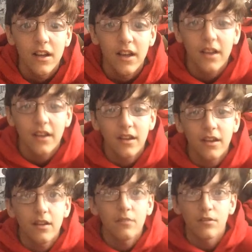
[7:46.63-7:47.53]

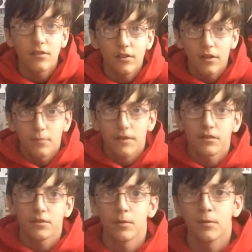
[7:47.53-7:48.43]
I'm just looking at a
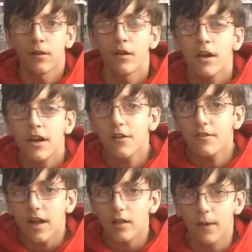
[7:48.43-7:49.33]
message that popped up. He
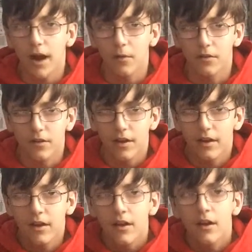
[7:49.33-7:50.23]
obviously has powers,
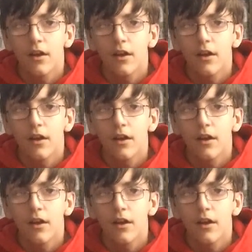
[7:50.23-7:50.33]
okay?